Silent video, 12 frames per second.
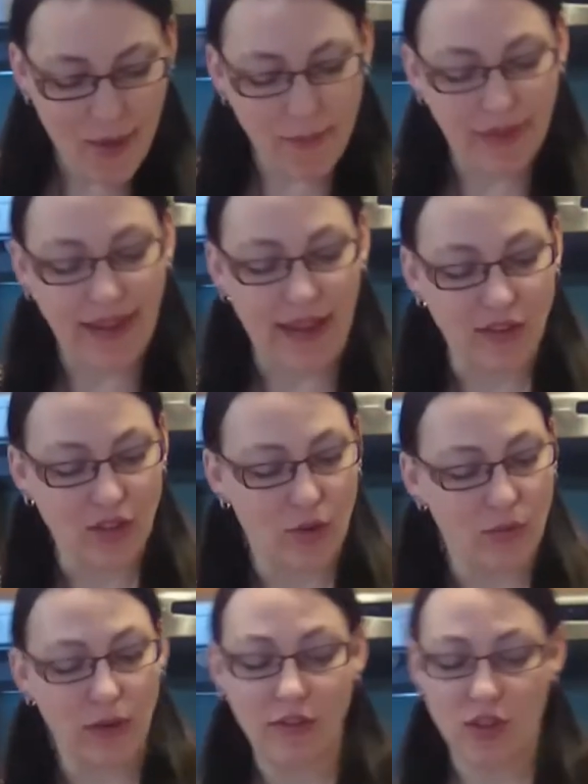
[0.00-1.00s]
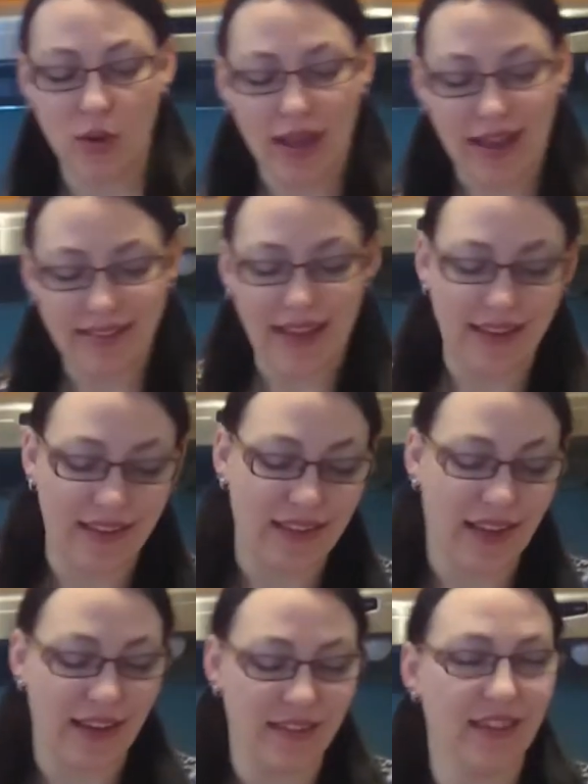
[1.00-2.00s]
But yeah, so if you add that
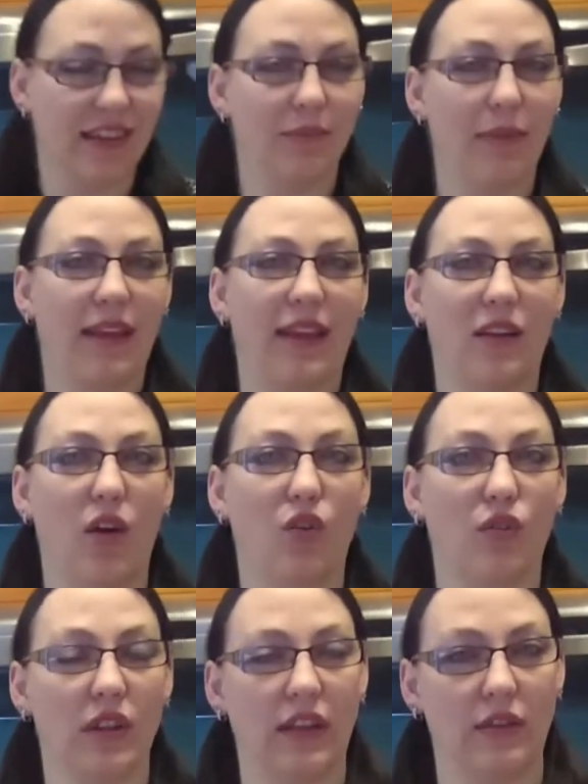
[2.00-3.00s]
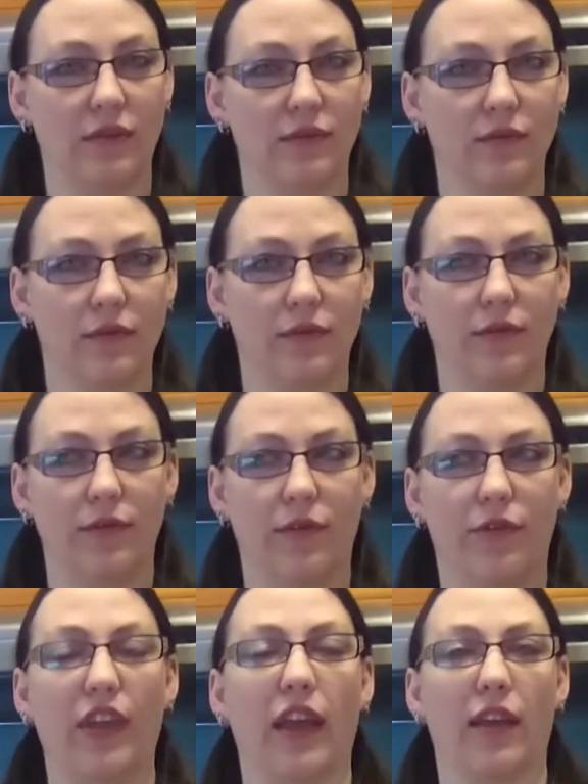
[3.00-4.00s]
in, it's going to make it go really
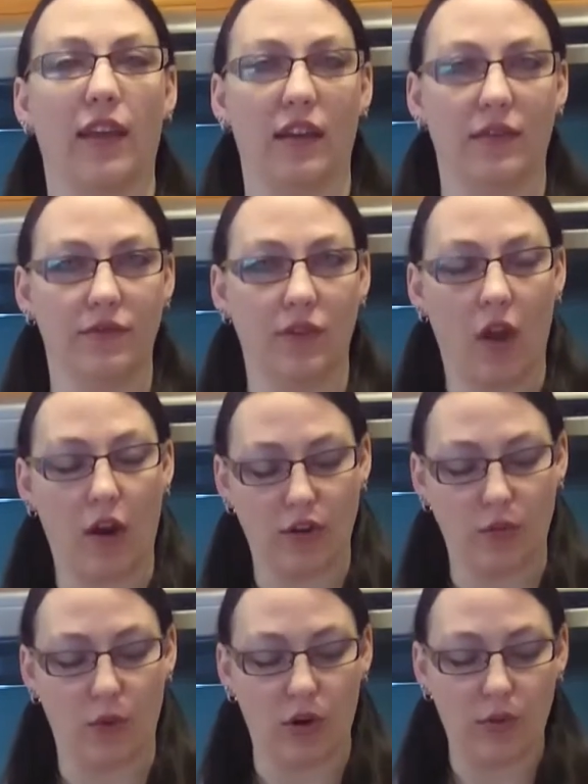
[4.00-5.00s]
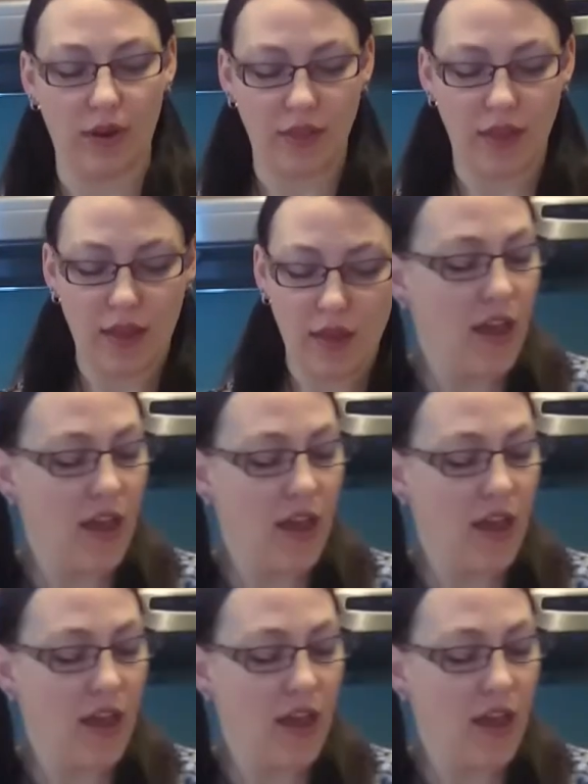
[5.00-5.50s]
thick and hard to work with.